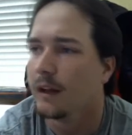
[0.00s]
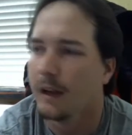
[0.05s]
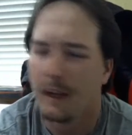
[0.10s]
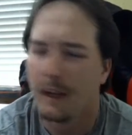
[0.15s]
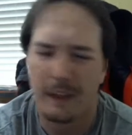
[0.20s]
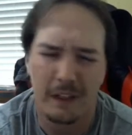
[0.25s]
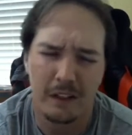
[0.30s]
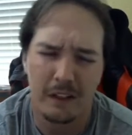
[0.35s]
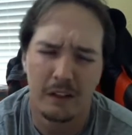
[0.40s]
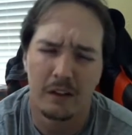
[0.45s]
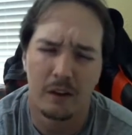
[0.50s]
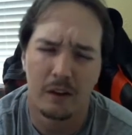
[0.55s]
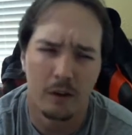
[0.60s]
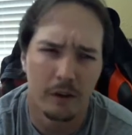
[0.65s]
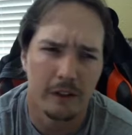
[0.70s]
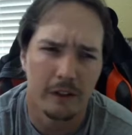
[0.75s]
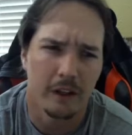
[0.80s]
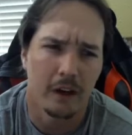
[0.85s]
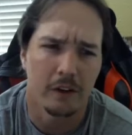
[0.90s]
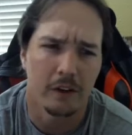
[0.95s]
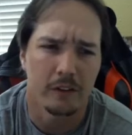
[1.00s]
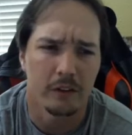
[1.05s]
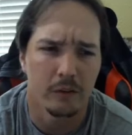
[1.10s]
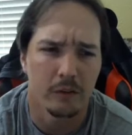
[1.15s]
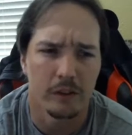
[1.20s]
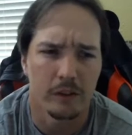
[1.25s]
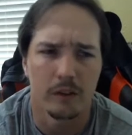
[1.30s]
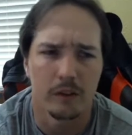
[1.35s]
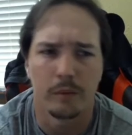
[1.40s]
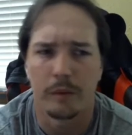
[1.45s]
And it only costs you
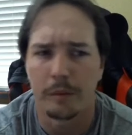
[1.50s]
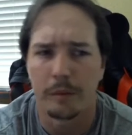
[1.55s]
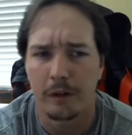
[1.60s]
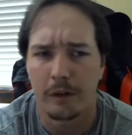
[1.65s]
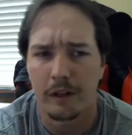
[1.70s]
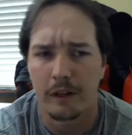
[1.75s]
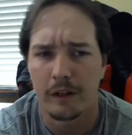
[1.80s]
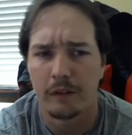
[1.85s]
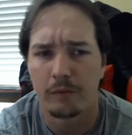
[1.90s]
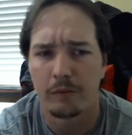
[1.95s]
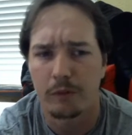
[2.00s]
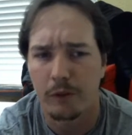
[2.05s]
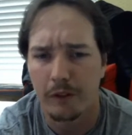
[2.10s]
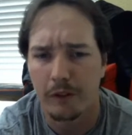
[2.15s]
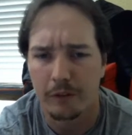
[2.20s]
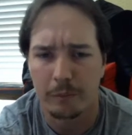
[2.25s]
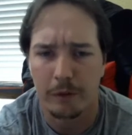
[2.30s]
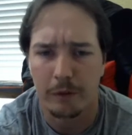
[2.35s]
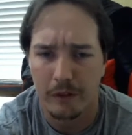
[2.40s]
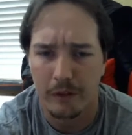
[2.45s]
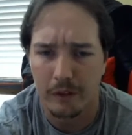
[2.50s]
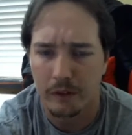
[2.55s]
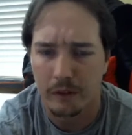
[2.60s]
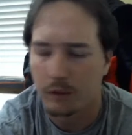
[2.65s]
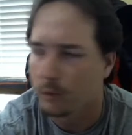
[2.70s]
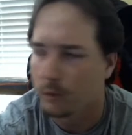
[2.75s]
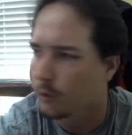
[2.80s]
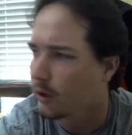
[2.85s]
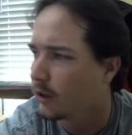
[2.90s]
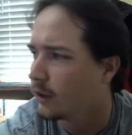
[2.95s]
0 memory for this
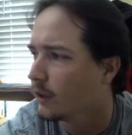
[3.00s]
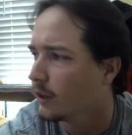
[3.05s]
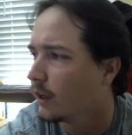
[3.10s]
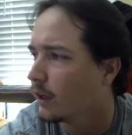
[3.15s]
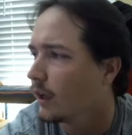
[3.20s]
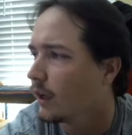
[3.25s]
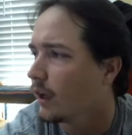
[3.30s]
particular one.